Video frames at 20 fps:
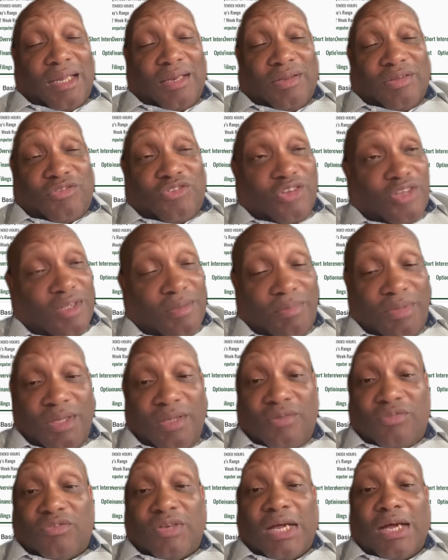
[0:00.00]

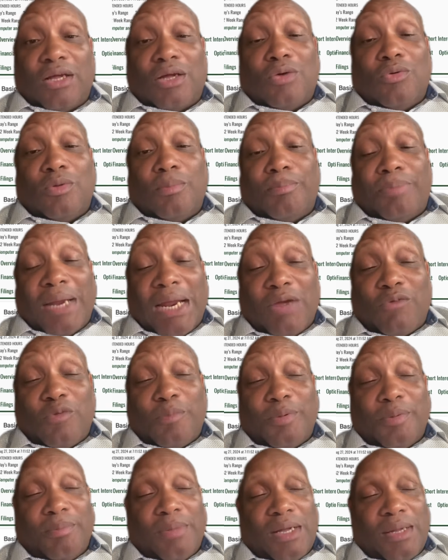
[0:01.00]
GME's not going
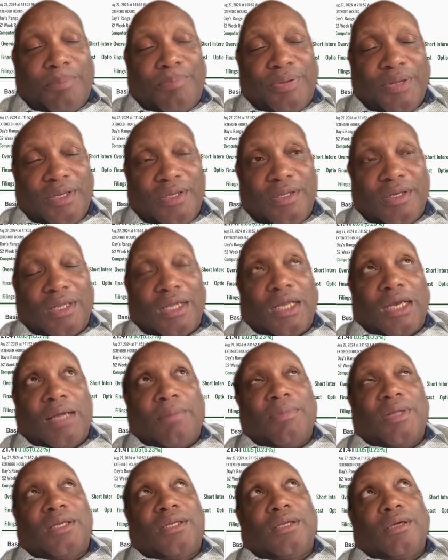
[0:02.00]
bankrupt, in my opinion, and
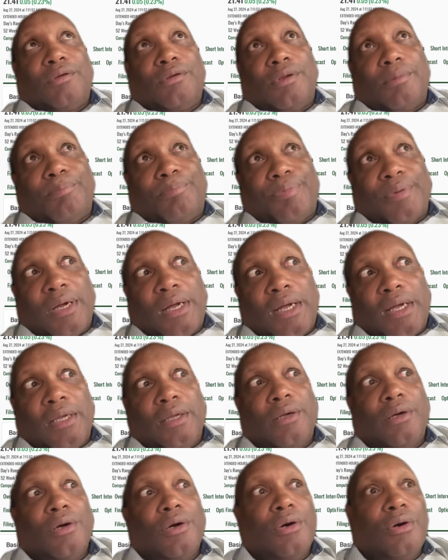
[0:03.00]
I'm not telling you to
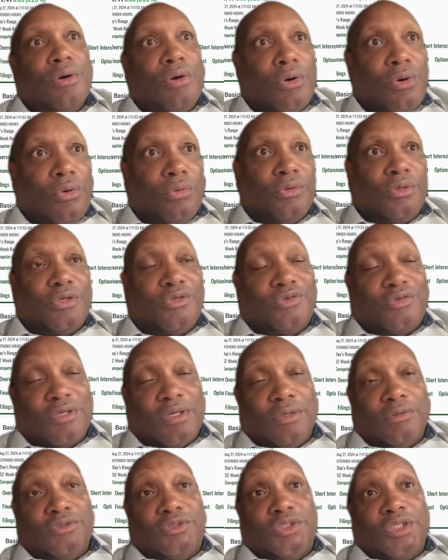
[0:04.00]
buy, hold, or
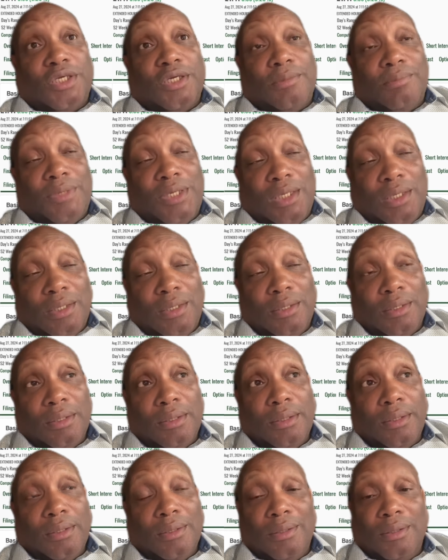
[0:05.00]
sell GME,
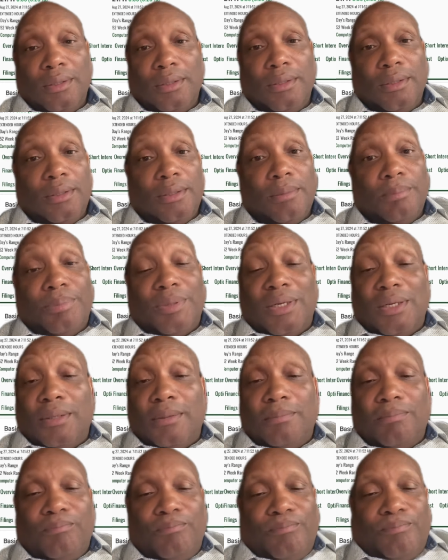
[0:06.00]

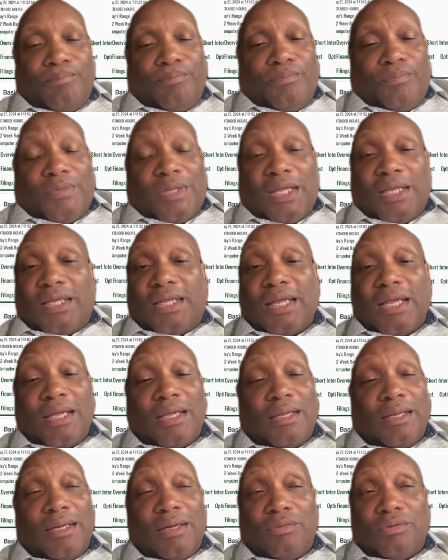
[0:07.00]
but they
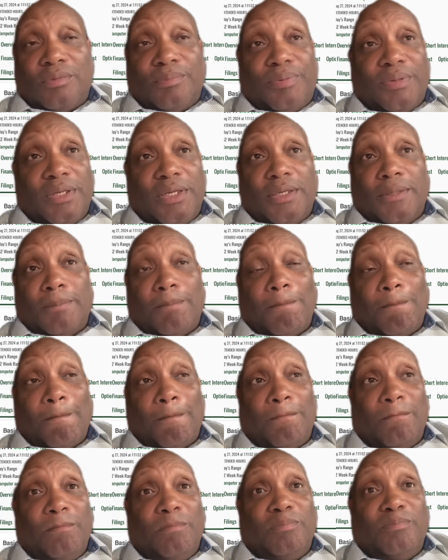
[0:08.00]
can't get out to play.
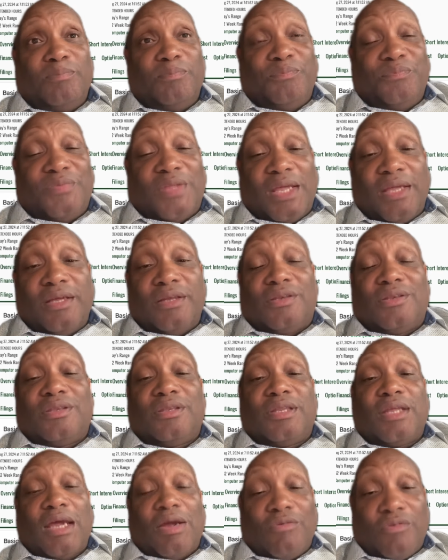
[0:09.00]
They are
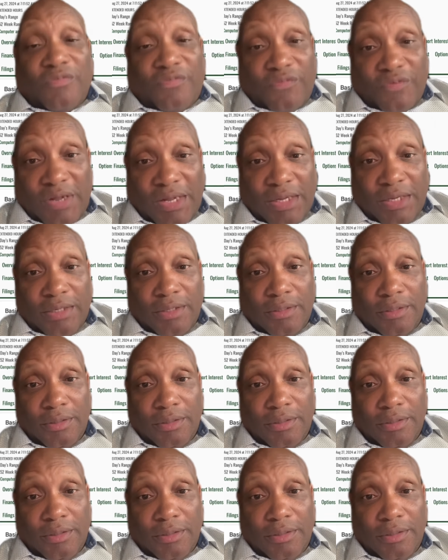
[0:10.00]
terrified.